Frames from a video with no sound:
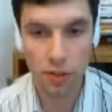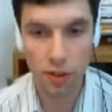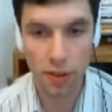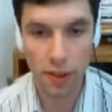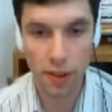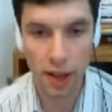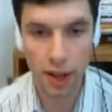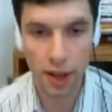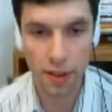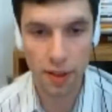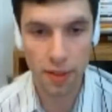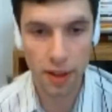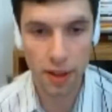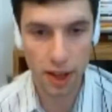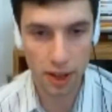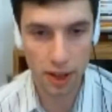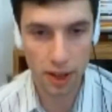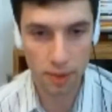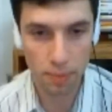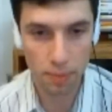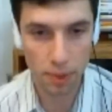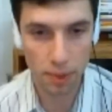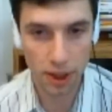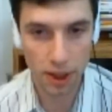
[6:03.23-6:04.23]
on that
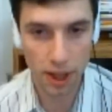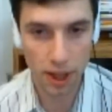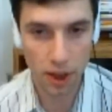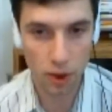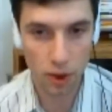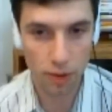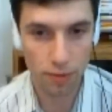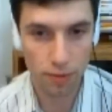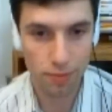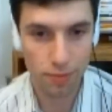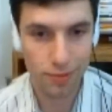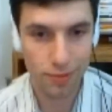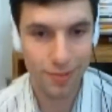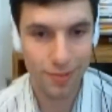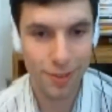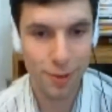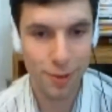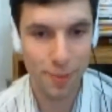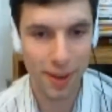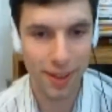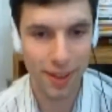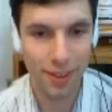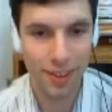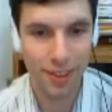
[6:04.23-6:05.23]
then, but now I've
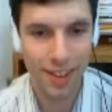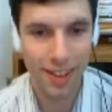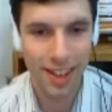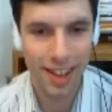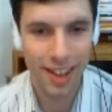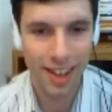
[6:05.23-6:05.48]
spent